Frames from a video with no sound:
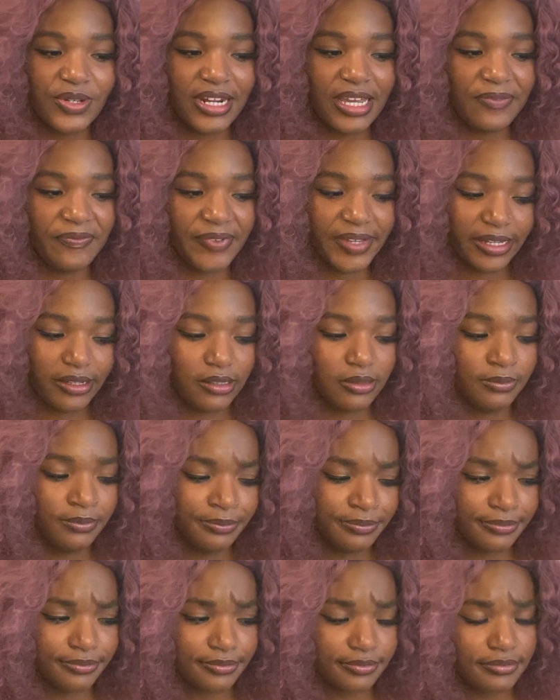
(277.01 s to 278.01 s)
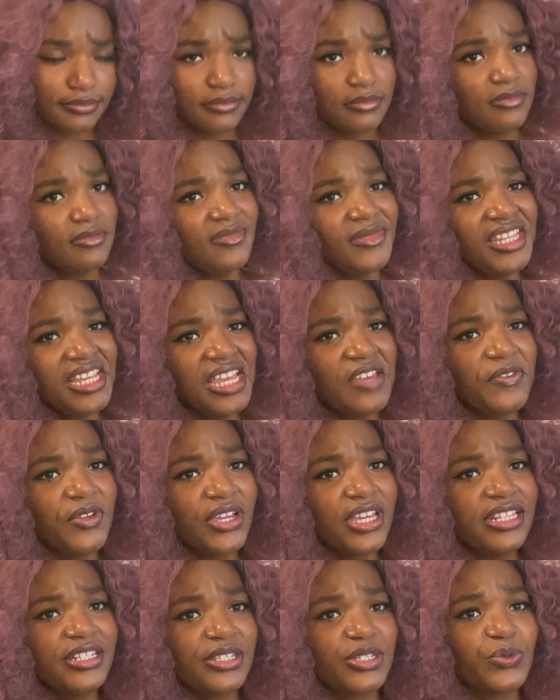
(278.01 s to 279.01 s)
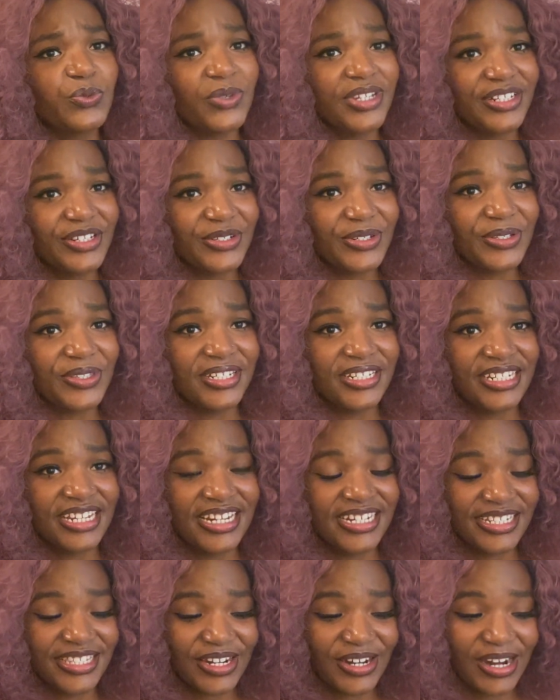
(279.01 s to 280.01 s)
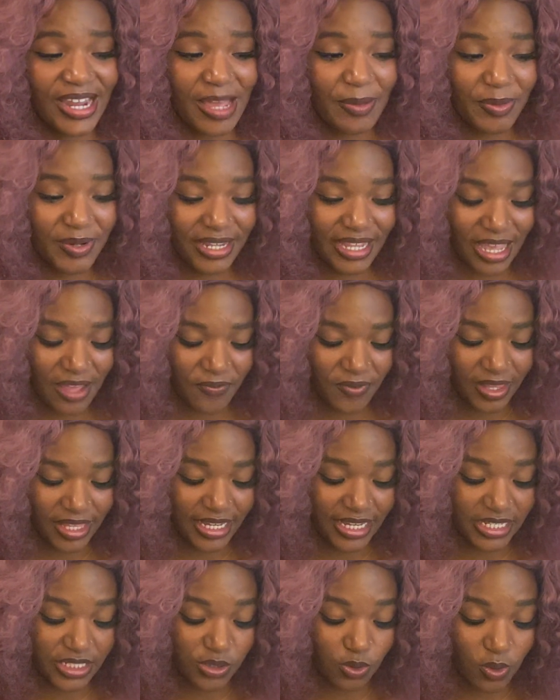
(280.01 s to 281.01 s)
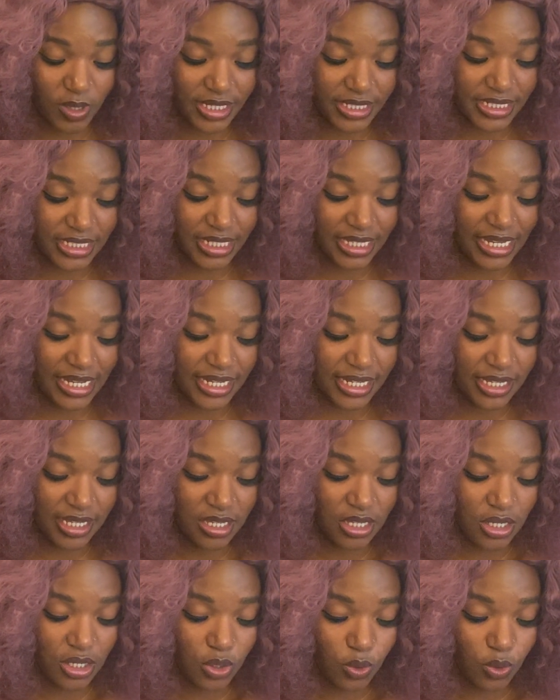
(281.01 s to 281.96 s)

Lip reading: And I feel if you can surrender to the changes that are happening, I feel like it's going to like